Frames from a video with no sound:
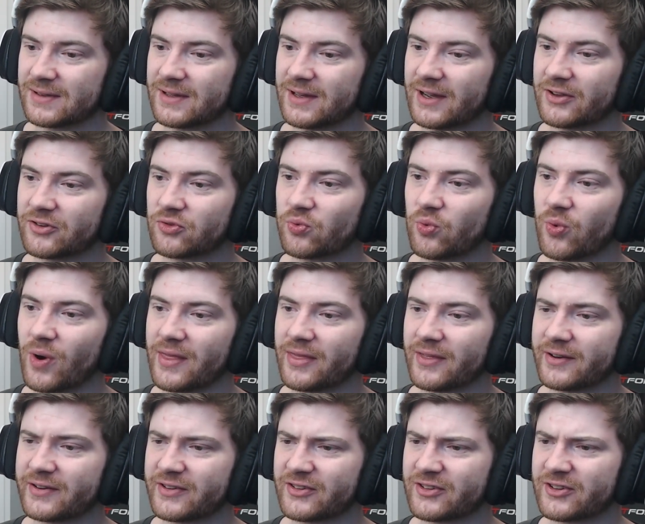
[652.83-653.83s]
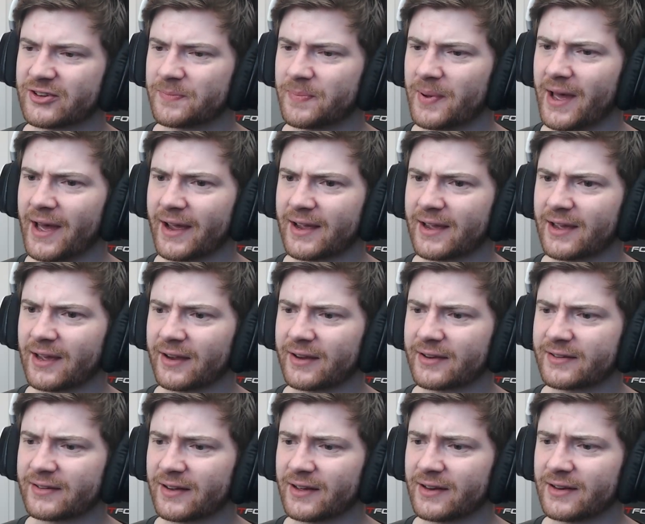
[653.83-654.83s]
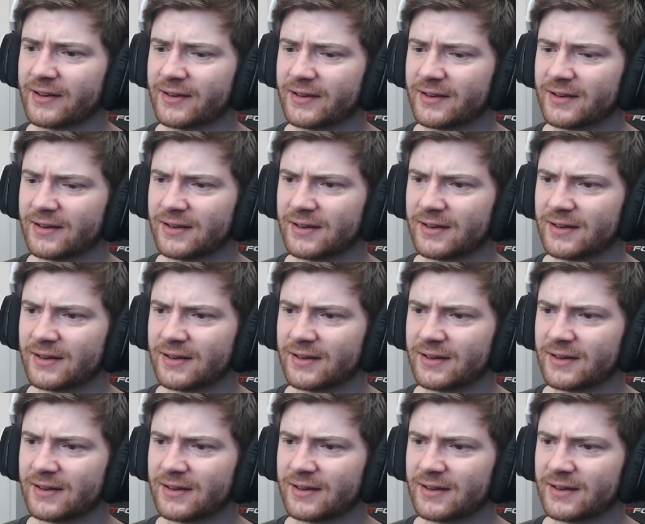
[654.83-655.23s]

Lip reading: That's when the despair kicks in.